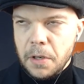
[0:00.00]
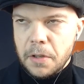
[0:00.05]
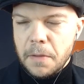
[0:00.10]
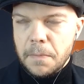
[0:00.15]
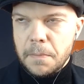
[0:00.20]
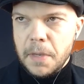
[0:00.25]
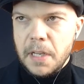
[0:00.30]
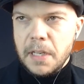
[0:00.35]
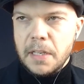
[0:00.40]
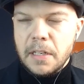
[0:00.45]
the
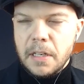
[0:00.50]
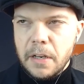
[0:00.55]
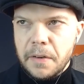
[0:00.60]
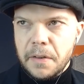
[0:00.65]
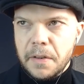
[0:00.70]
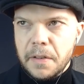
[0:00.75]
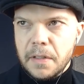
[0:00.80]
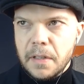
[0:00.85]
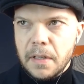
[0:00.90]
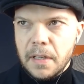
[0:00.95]
media
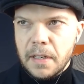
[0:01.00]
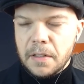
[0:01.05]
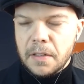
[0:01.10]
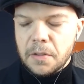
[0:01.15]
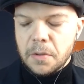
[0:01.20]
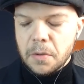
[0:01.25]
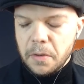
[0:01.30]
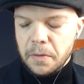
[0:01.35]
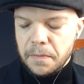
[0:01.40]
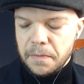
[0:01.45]
and and
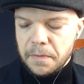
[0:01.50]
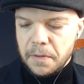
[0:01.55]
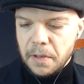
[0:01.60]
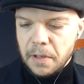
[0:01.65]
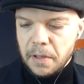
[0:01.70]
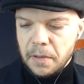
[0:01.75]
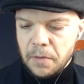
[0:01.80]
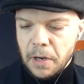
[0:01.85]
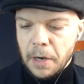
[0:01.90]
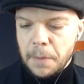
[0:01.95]
sort of the
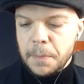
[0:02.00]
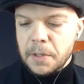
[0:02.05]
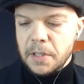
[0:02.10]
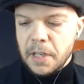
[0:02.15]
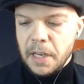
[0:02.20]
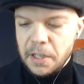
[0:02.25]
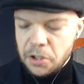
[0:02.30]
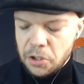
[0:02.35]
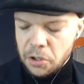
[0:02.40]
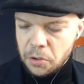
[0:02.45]

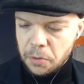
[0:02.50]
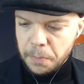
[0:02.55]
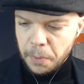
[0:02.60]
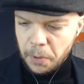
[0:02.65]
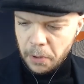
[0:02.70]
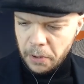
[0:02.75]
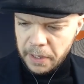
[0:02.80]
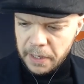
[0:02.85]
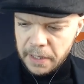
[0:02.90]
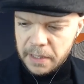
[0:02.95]
reputational
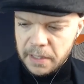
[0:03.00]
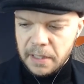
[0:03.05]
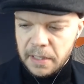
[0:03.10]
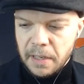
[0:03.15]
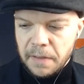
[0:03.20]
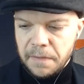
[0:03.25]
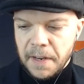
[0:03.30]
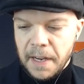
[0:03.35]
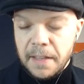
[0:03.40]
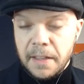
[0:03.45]
points and the
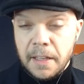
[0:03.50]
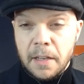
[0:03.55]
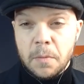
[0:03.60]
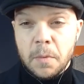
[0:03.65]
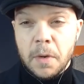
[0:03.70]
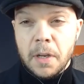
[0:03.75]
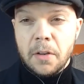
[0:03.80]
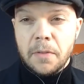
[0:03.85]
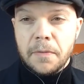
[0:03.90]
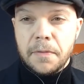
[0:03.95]
fact that it
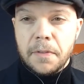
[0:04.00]
went on for